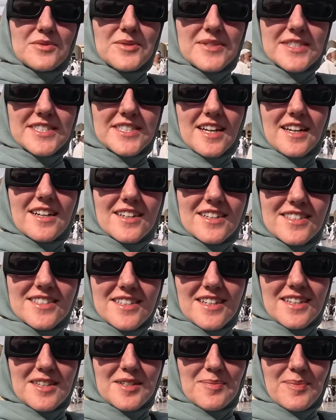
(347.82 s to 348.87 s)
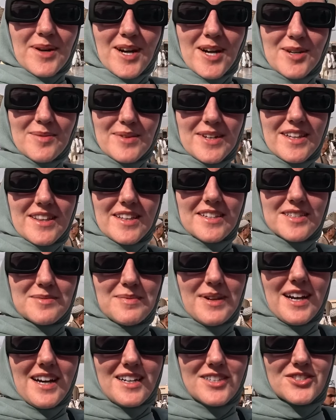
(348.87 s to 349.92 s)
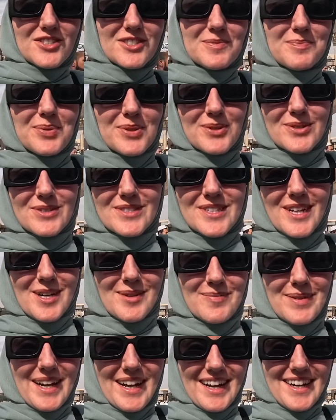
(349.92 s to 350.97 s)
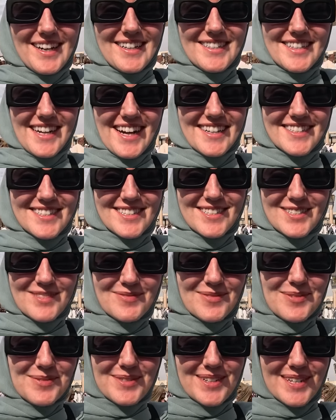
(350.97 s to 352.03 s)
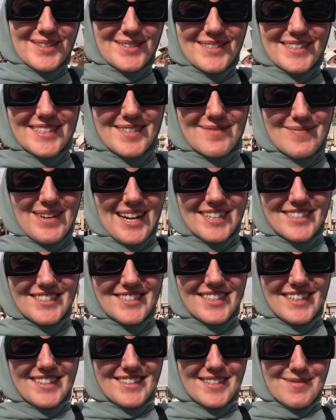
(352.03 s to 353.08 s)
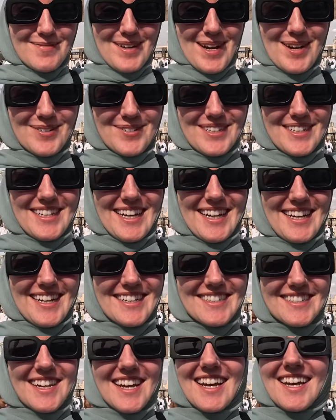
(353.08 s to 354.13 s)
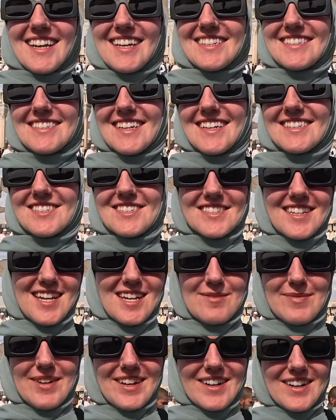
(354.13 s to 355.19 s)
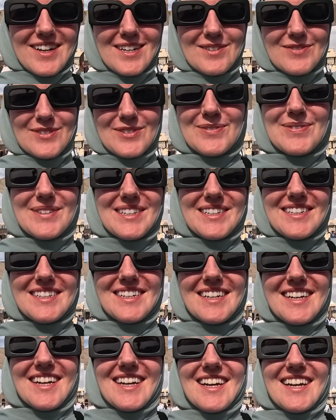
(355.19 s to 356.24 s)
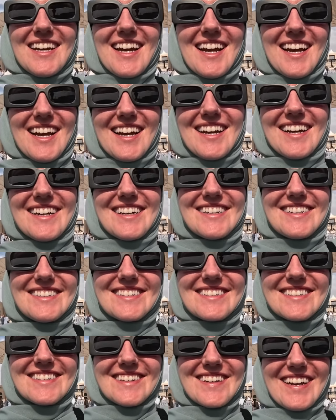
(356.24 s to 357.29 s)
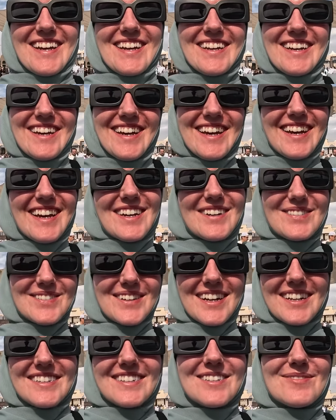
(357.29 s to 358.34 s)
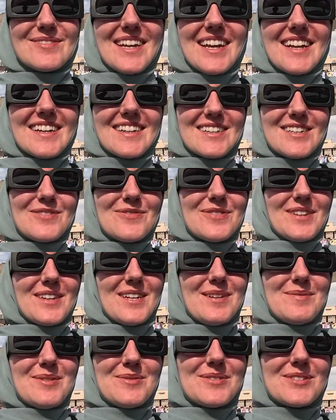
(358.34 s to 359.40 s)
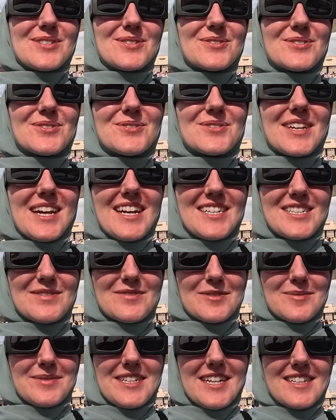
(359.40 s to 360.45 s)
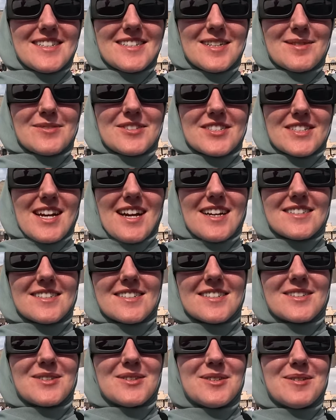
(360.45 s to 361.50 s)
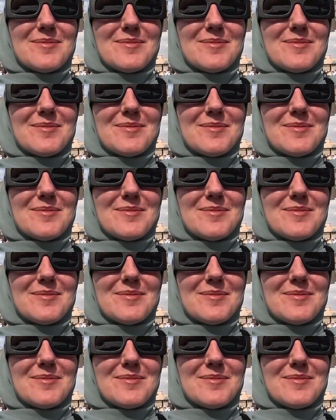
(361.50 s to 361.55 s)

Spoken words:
we were standing outside the apartment, this man just pulled up and asked us if we were going to Masjid al-Nabawi, and he said, just get in my car for free. And we ended up getting a lift with him. It was so kind of him. We ended up just cancelling the